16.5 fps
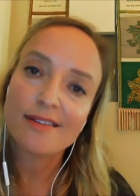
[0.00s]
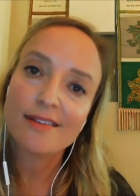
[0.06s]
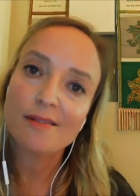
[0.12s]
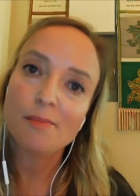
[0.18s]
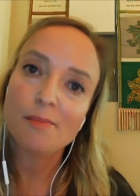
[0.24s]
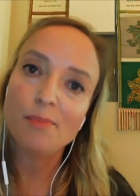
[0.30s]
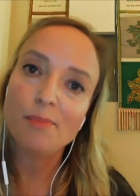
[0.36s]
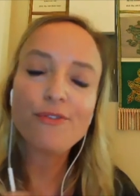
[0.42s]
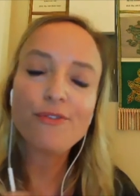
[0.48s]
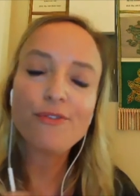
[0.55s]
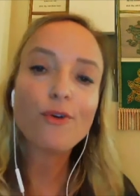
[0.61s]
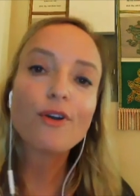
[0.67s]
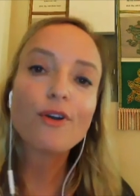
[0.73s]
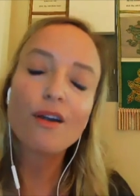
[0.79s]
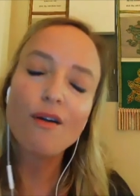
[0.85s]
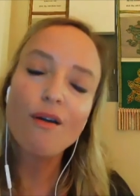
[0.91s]

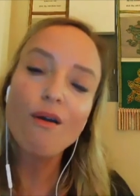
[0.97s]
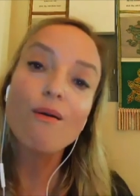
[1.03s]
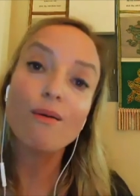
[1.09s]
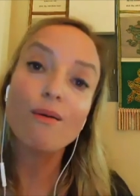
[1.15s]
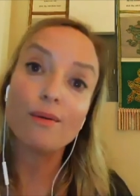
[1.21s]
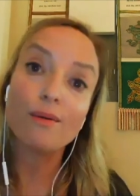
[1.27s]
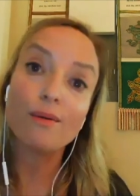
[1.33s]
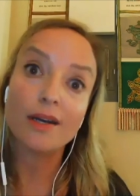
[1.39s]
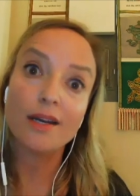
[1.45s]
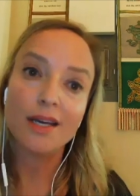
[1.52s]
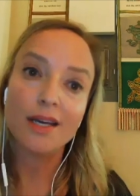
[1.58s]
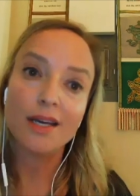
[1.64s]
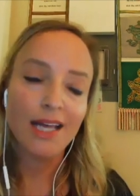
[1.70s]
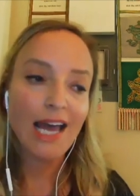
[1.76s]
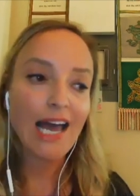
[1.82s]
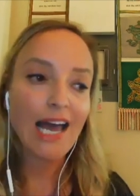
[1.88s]
before our own.
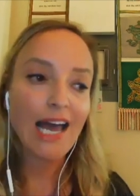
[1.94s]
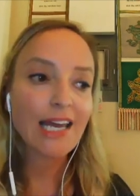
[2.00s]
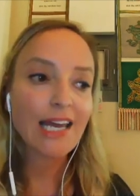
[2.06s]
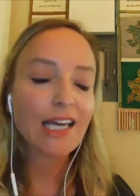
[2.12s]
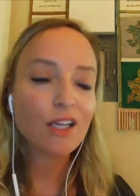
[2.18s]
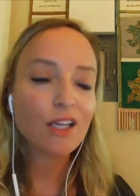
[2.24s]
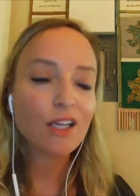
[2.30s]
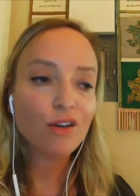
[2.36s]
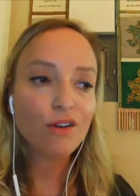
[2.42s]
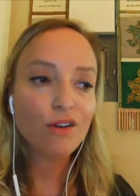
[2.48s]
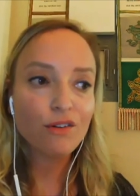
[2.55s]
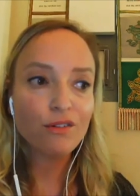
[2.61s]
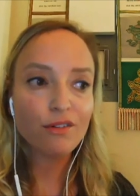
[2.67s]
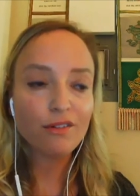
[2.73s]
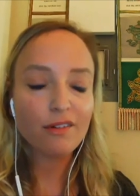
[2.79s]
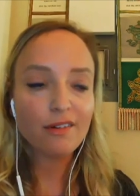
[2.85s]
And, you
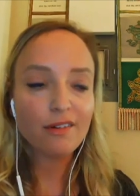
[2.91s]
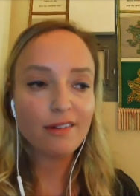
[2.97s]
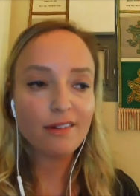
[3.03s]
know,